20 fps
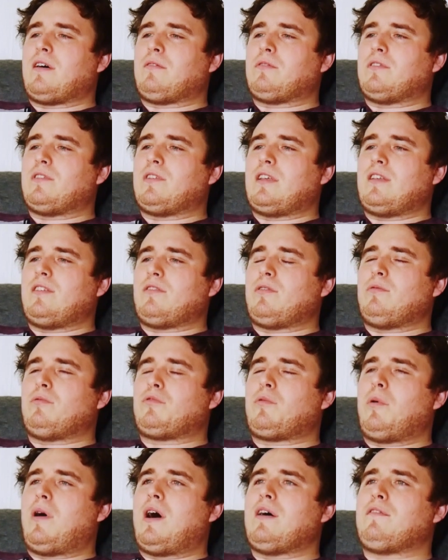It was
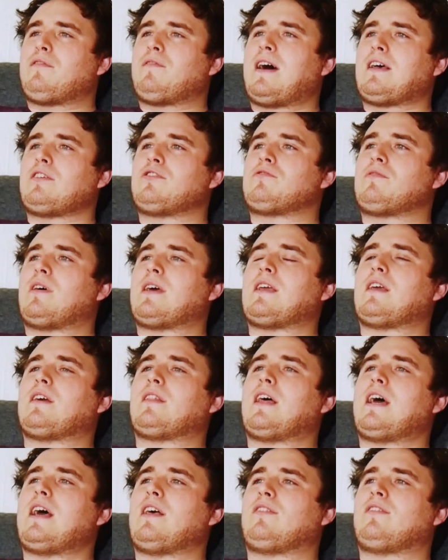quite a fast straight, and
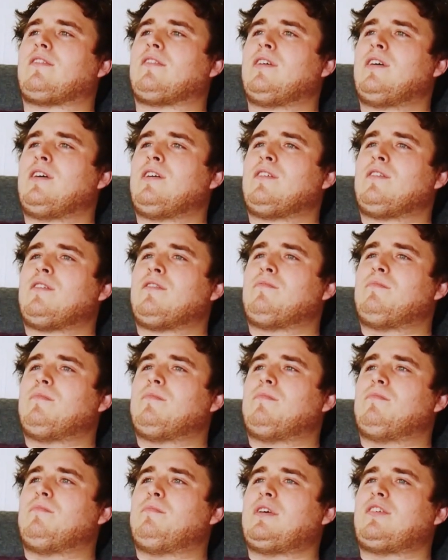there's
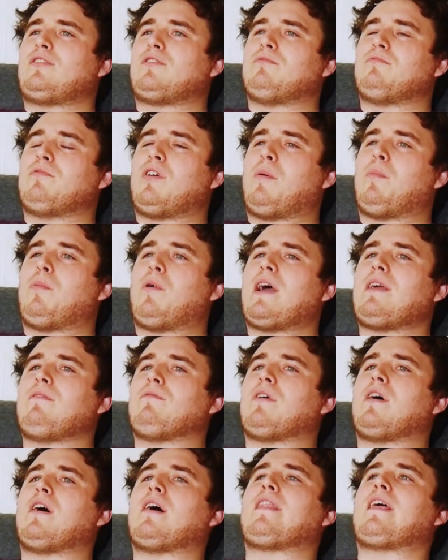Mr. Rob
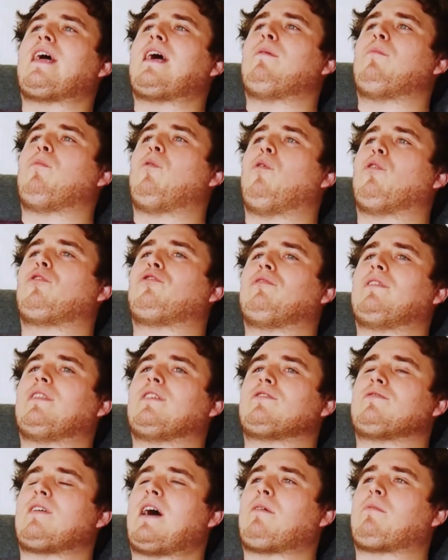Wainwright there watering the
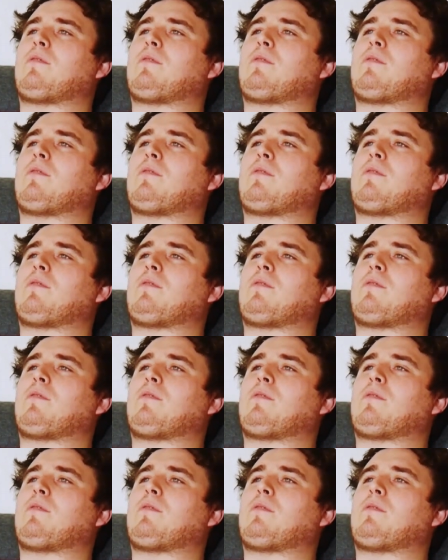track with a